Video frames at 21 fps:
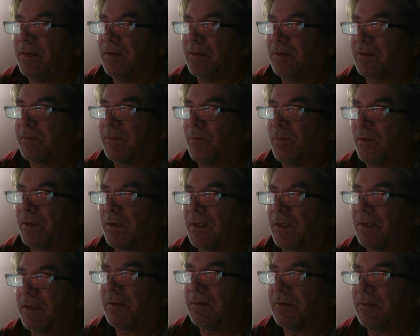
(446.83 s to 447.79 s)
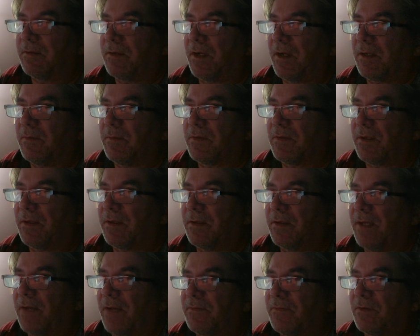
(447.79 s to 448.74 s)
support documents I'm gonna
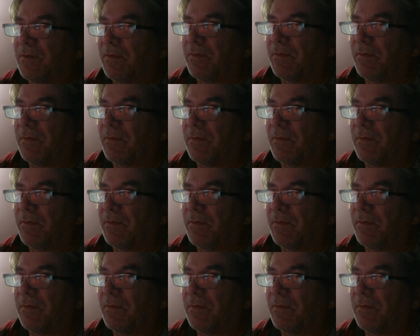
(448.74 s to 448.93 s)
have to